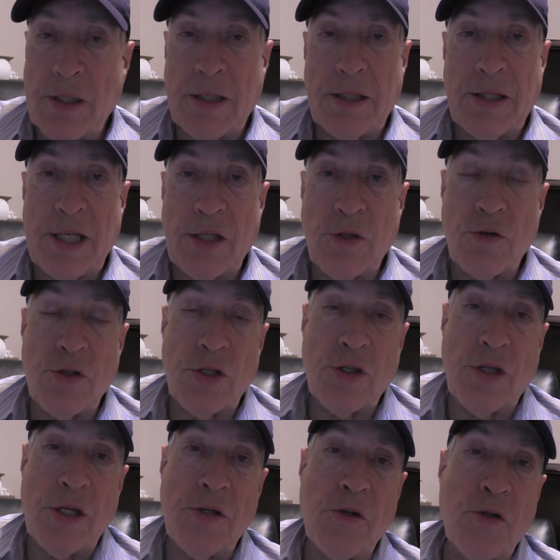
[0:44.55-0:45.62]
I think there's a
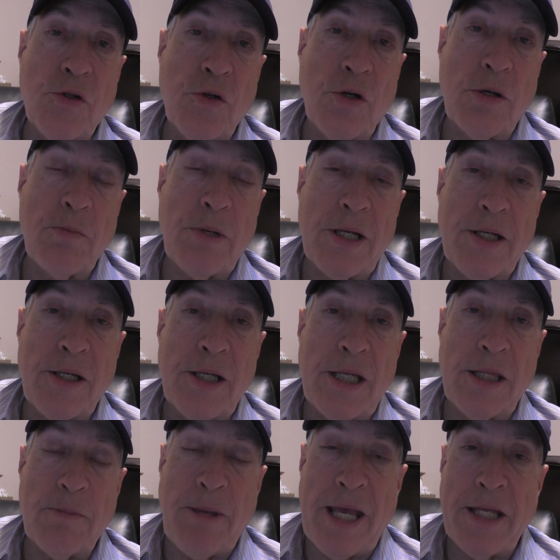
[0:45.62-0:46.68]
thunderstorm uh,
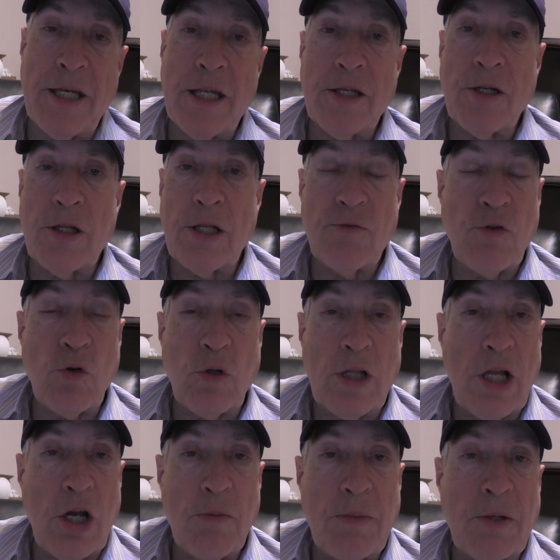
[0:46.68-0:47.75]
in the panhandle of
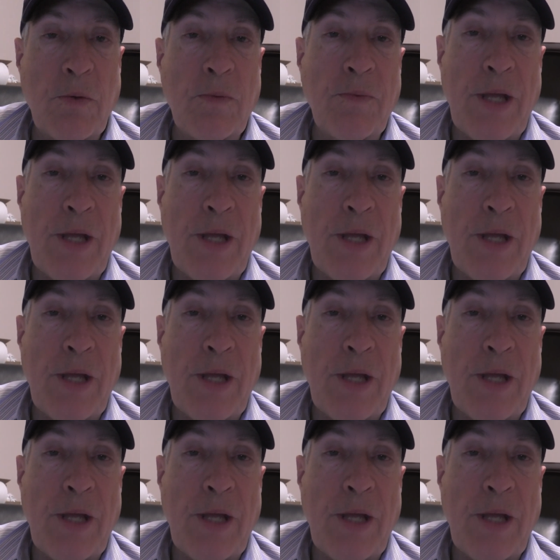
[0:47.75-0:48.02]
Oklahoma.